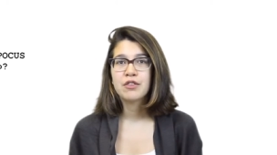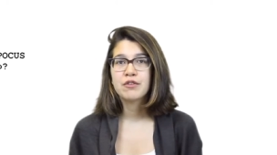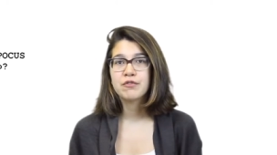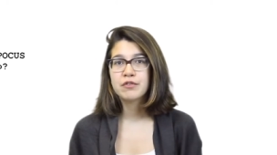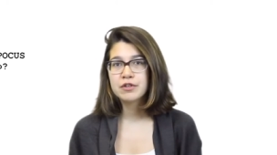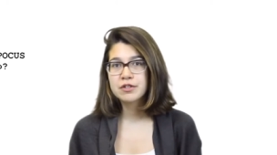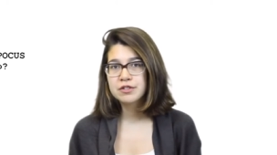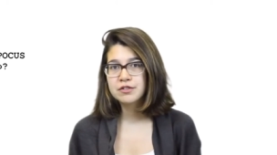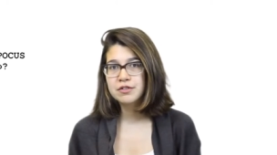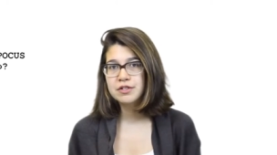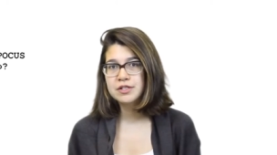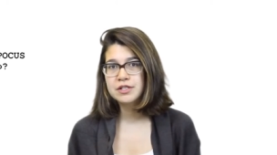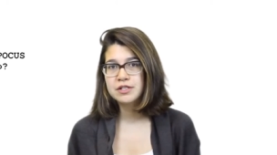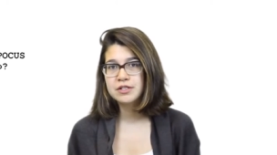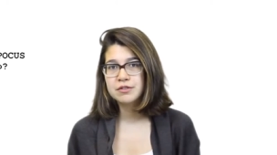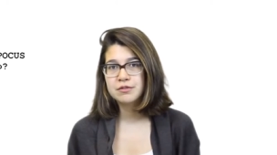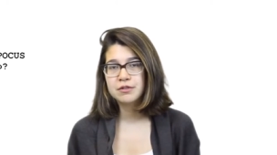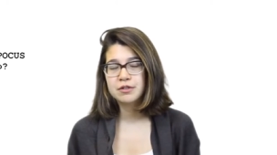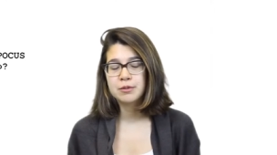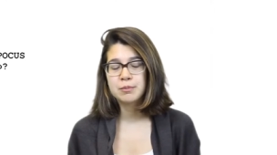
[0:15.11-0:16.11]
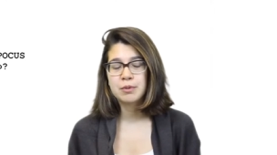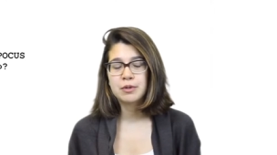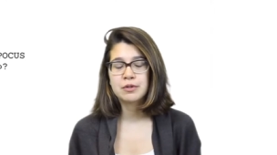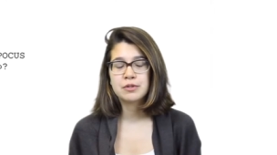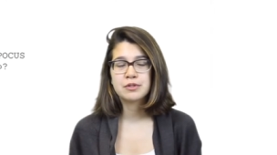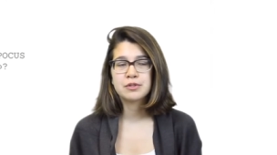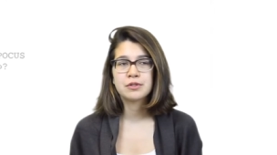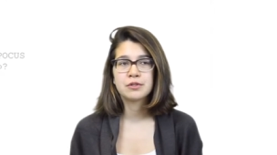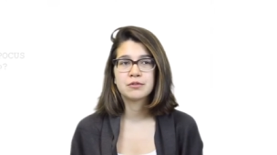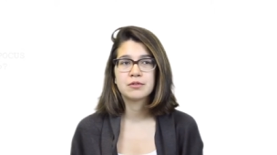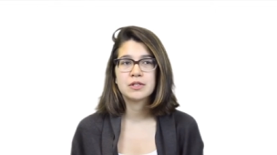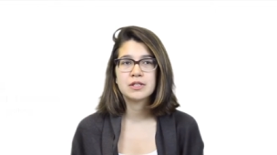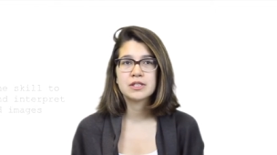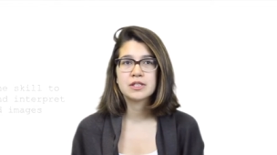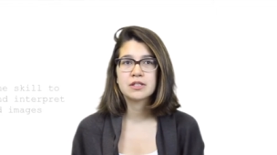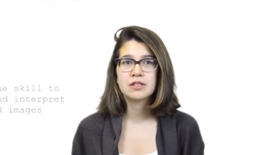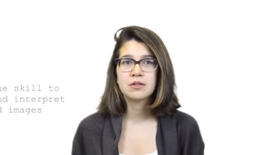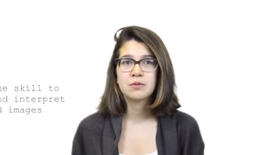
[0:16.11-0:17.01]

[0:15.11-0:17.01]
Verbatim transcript: The first reason is a really personal reason.